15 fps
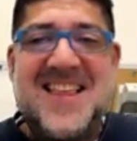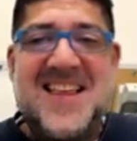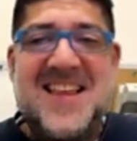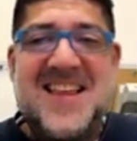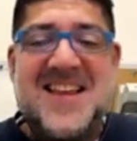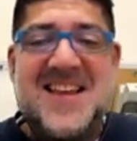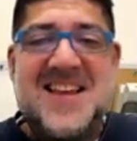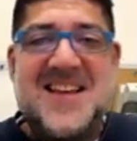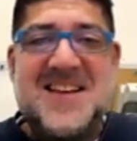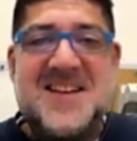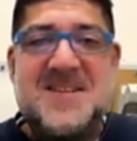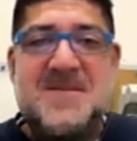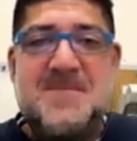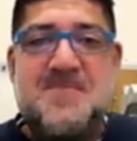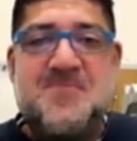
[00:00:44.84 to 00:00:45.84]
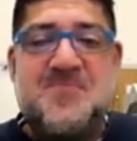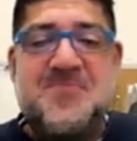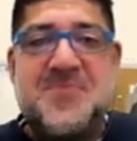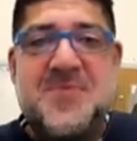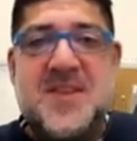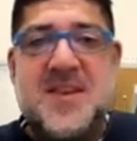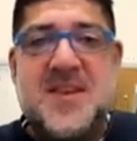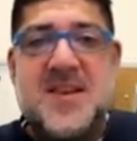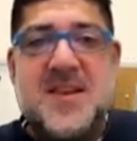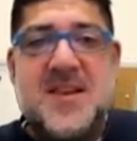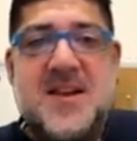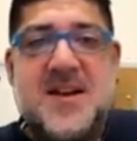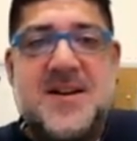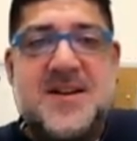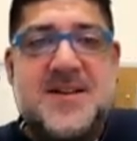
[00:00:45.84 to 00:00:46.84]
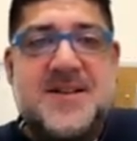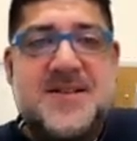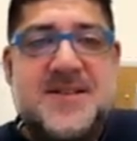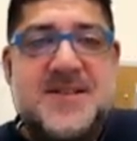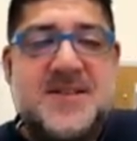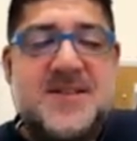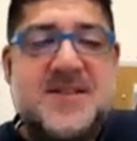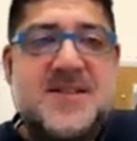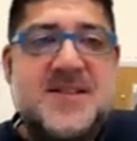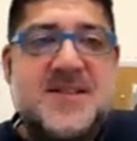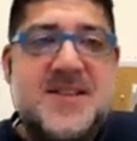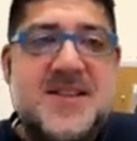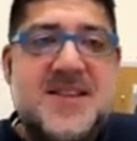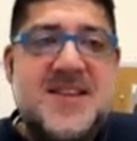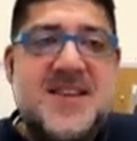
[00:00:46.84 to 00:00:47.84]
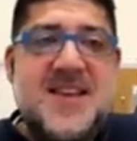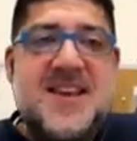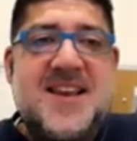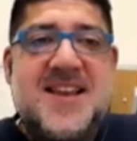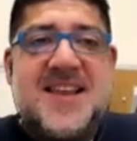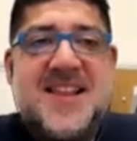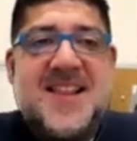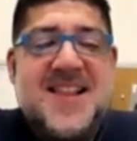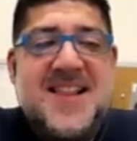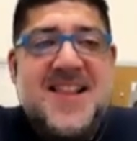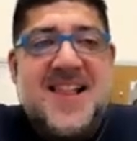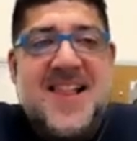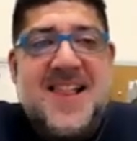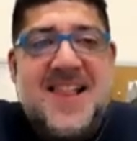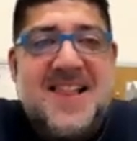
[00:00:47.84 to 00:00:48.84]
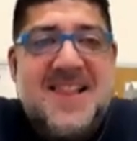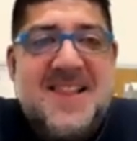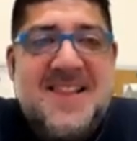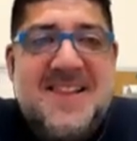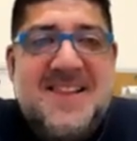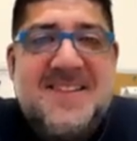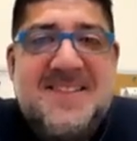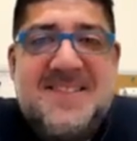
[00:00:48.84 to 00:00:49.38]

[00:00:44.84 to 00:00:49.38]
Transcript: (not speaking)